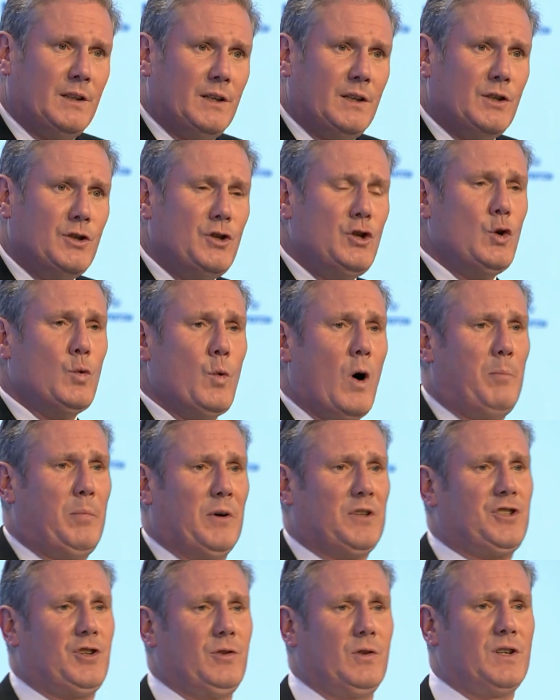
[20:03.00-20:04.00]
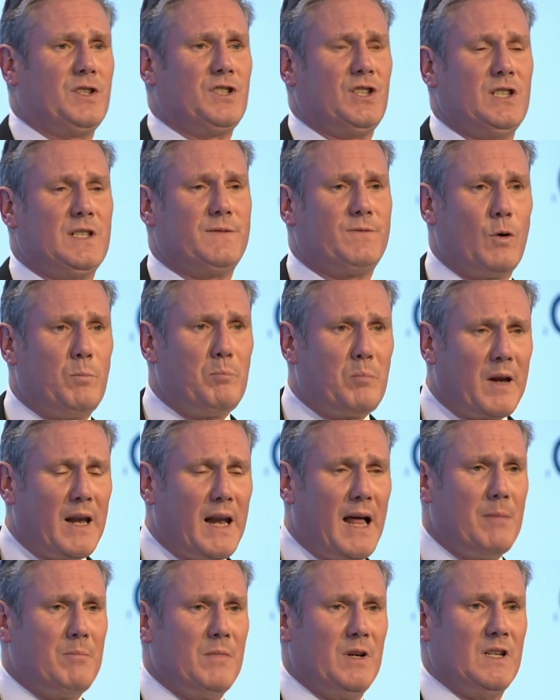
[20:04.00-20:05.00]
New opportunities for
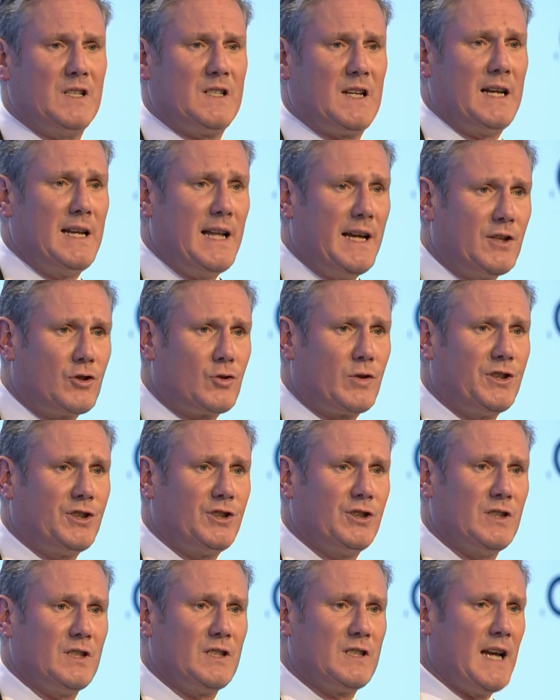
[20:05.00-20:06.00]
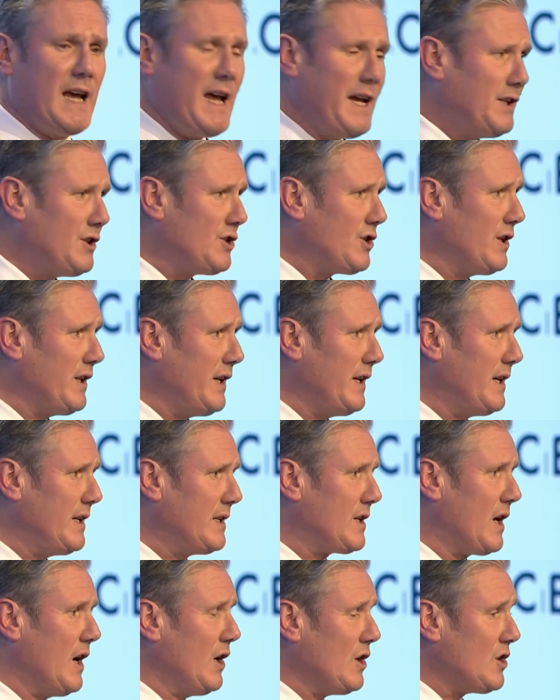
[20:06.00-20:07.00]
plumbers, electricians,
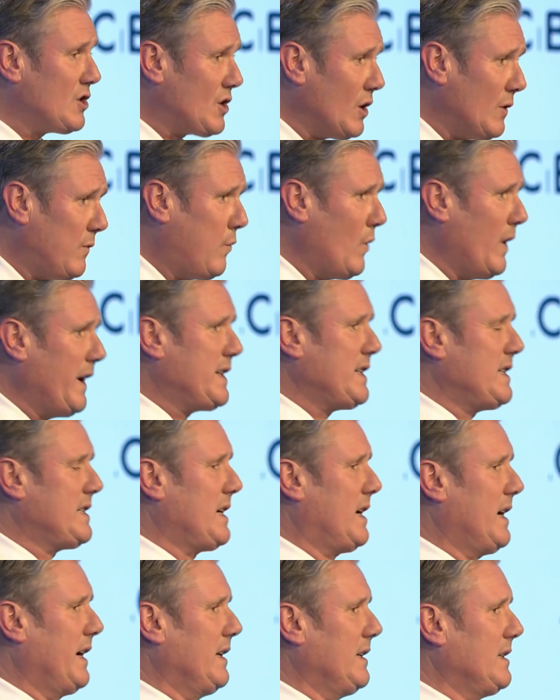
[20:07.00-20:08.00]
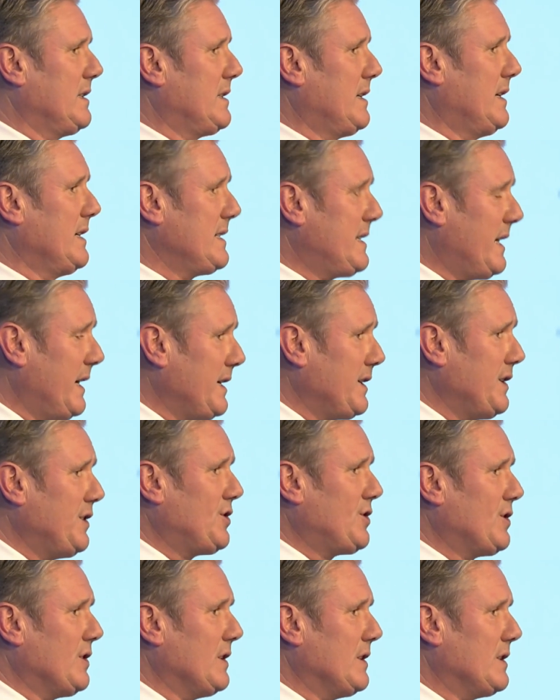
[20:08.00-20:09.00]
engineers, software designers,
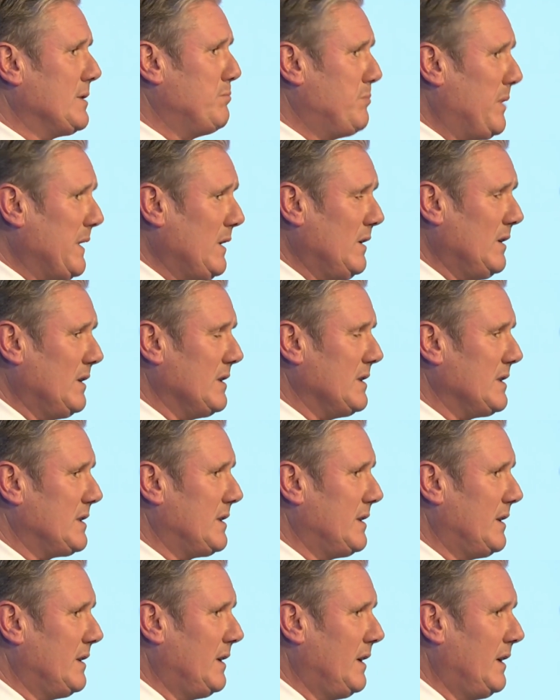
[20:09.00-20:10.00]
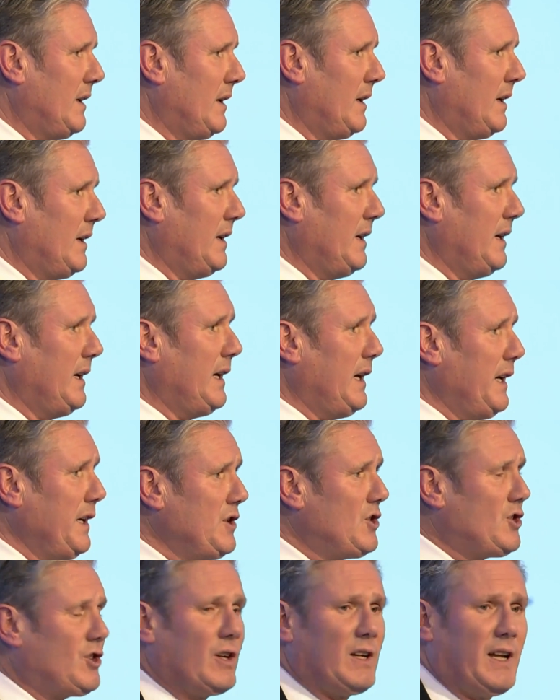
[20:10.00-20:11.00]
technicians, builders.
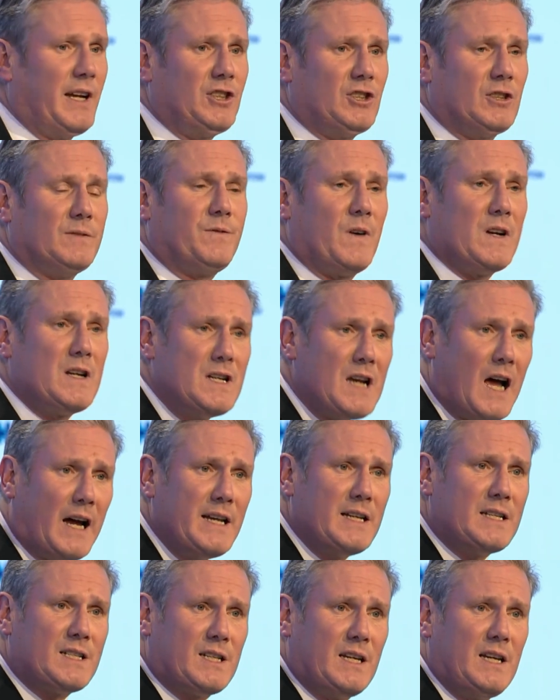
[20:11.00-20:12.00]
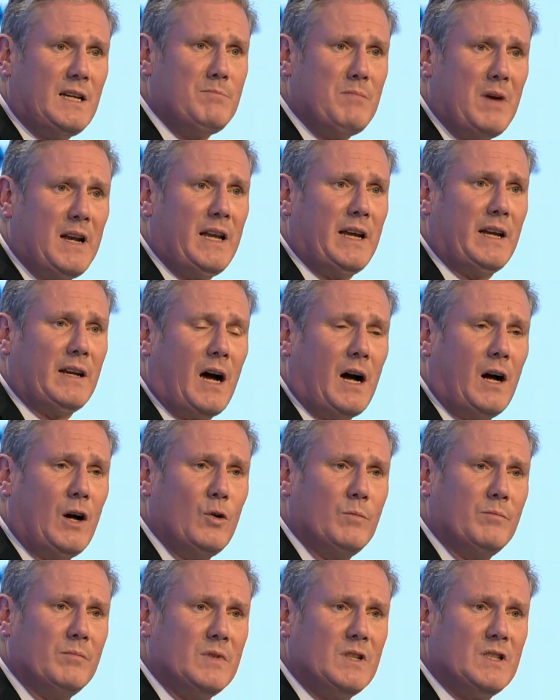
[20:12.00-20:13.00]
Insulation for 19 million
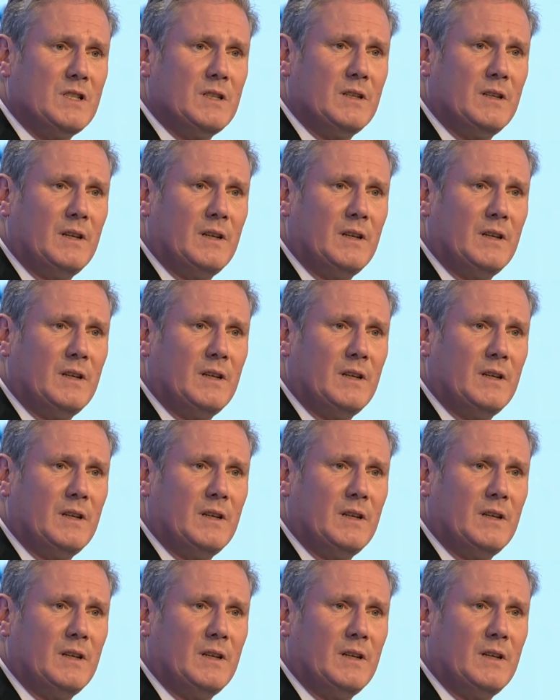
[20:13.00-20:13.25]
homes